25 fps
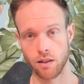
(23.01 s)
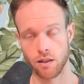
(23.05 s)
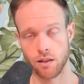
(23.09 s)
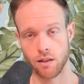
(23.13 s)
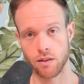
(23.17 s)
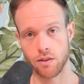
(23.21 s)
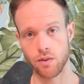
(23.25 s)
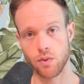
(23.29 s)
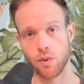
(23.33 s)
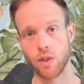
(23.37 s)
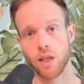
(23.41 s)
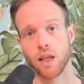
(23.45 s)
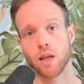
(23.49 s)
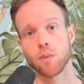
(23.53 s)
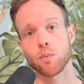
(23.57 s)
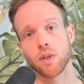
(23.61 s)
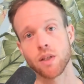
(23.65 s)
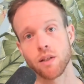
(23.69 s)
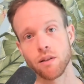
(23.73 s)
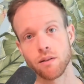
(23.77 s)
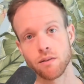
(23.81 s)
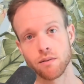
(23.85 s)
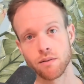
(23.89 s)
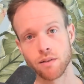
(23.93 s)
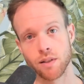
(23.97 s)
as you can
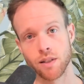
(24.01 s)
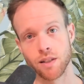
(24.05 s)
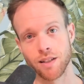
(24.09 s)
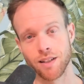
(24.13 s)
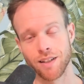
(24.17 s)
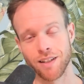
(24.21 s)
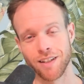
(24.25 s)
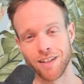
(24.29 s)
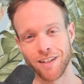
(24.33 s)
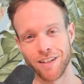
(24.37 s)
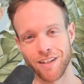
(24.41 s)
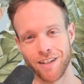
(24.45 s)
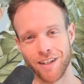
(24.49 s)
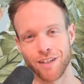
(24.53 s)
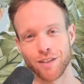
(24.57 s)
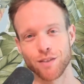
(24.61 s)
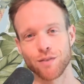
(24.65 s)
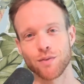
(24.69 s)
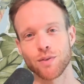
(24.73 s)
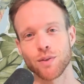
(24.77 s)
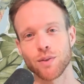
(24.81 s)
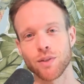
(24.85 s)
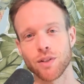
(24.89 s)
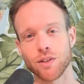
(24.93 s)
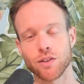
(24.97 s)
be and to
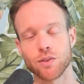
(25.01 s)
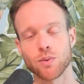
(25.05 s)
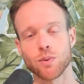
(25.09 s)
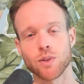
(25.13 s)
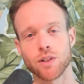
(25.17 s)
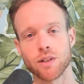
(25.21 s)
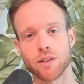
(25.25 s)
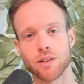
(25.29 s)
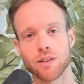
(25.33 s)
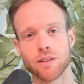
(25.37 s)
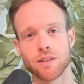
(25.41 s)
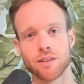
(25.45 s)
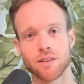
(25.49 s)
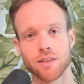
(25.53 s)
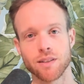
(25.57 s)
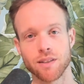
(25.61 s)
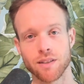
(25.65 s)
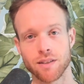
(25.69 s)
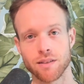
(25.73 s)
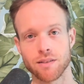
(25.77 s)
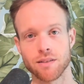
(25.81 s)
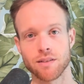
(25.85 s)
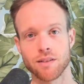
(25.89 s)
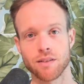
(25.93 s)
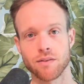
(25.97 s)
feel that your work
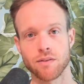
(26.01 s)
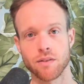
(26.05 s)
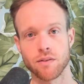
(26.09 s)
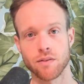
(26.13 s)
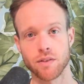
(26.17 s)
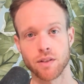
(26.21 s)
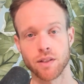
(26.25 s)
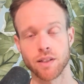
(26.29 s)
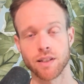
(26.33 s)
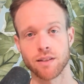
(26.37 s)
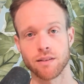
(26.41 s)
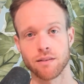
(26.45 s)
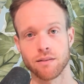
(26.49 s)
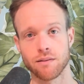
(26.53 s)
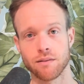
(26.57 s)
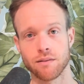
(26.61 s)
is fulfilling.